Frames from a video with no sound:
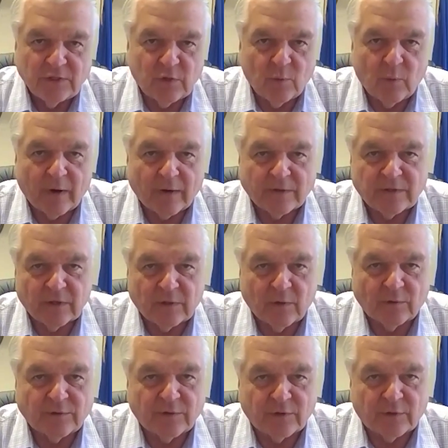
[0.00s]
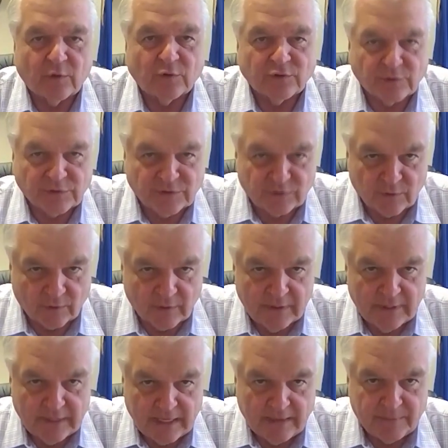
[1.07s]
to where to go to the grocery store
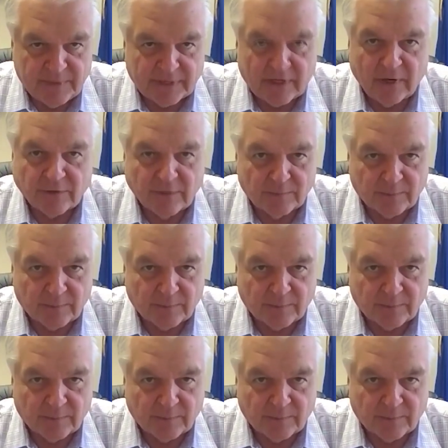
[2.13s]
and pick out your